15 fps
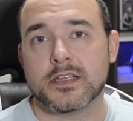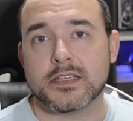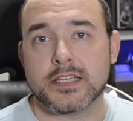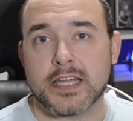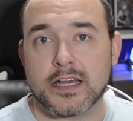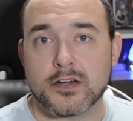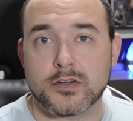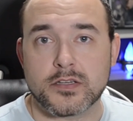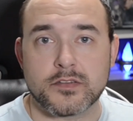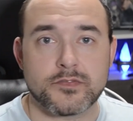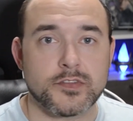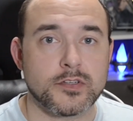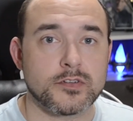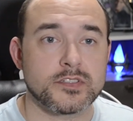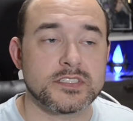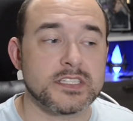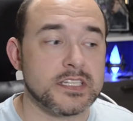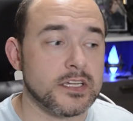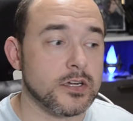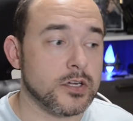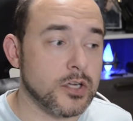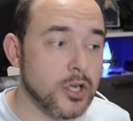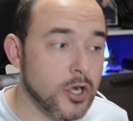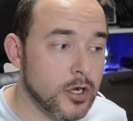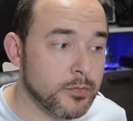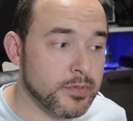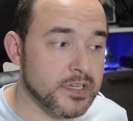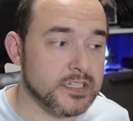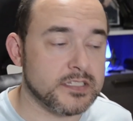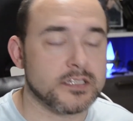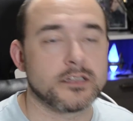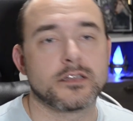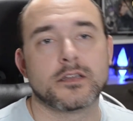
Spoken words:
Now, if you're sitting on carpet,